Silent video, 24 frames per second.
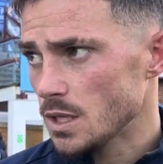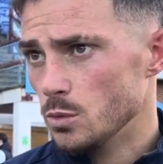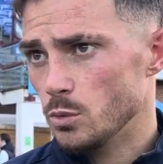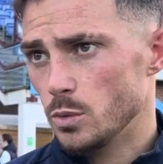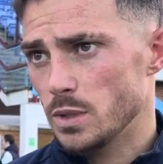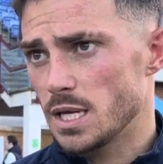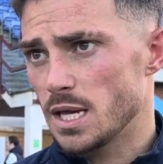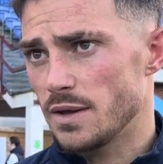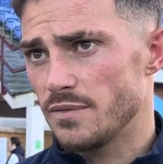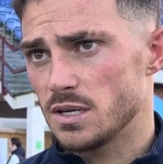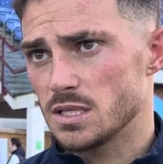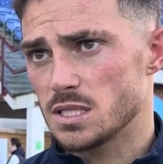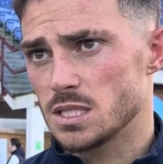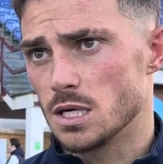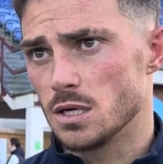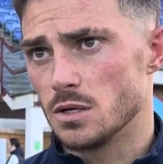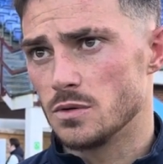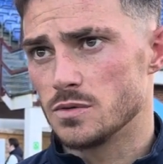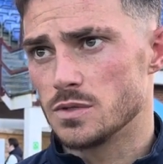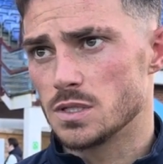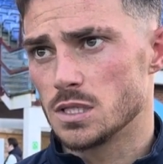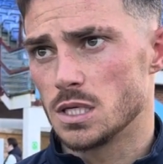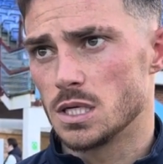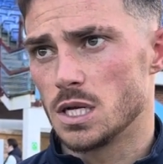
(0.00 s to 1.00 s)
we gave
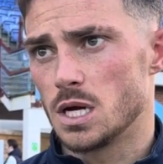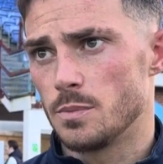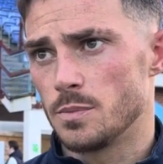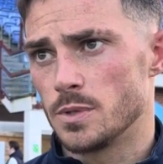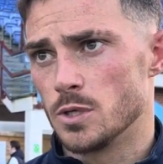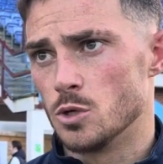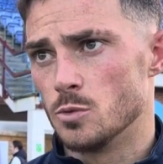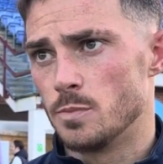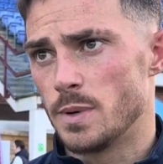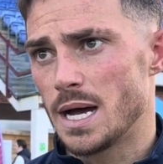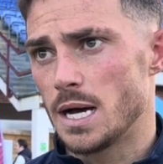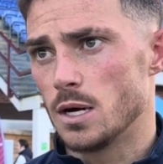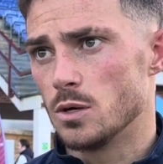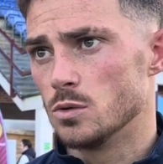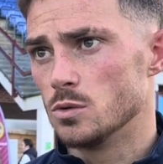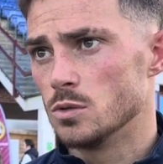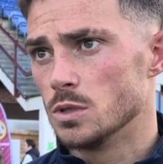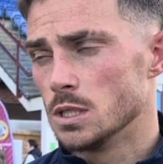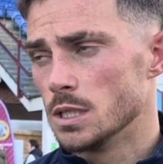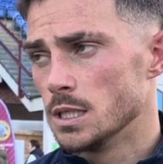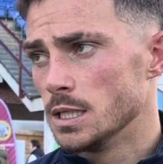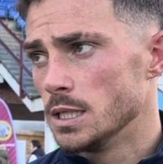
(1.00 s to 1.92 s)
ourselves an uphill battle.